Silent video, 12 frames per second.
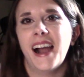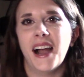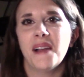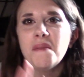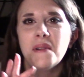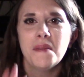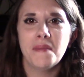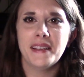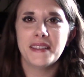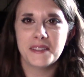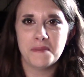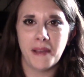I want to
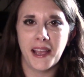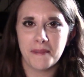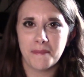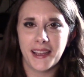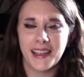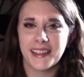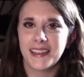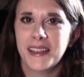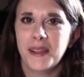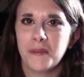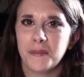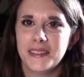make this backpack
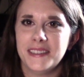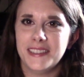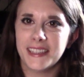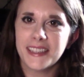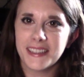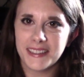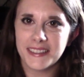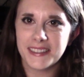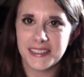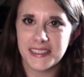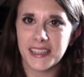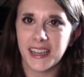
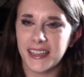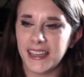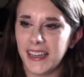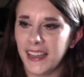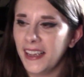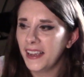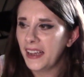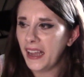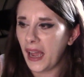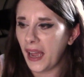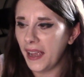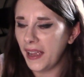ridiculously tiny.
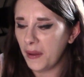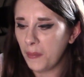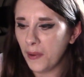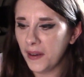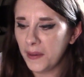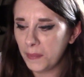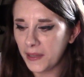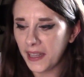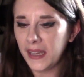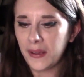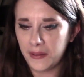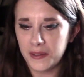I want to
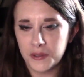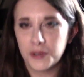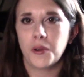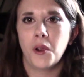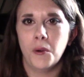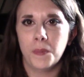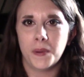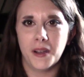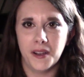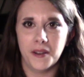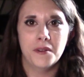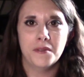play on the trope
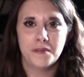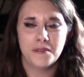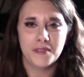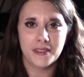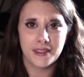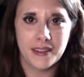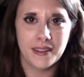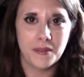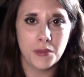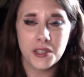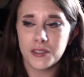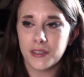of,
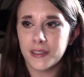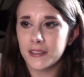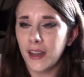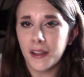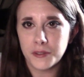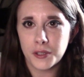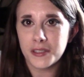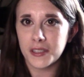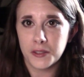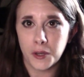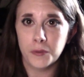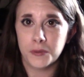which is not just
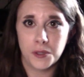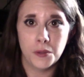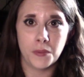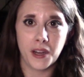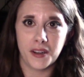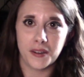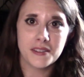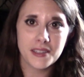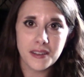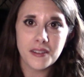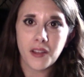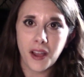in Tomb Raider, it's
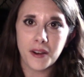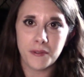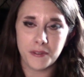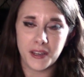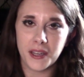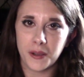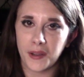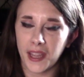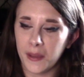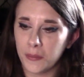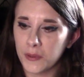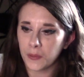in a lot of video
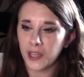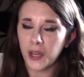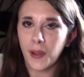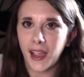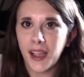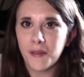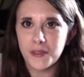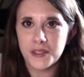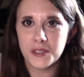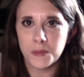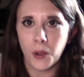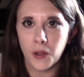games, where you have
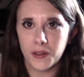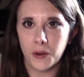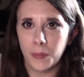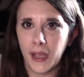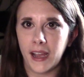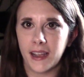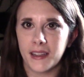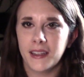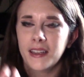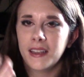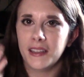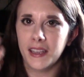this small little pack,
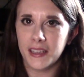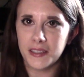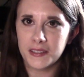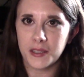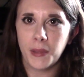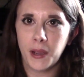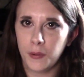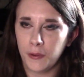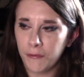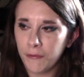yet is somehow